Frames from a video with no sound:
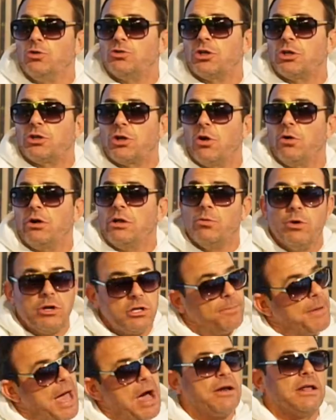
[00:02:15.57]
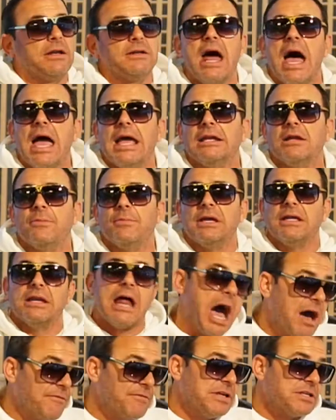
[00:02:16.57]
security with him out at night. I mean,
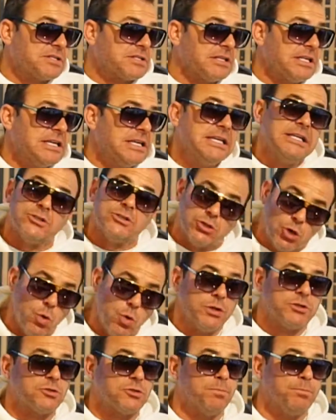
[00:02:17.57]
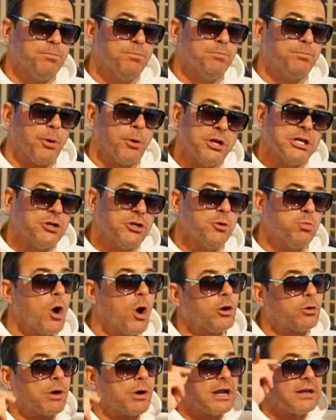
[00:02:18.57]
obviously, he's doing some pretty good
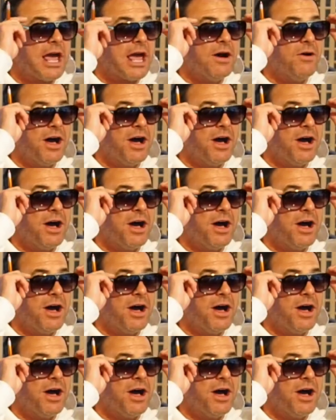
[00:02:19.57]
work right oh, now. Oh yeah,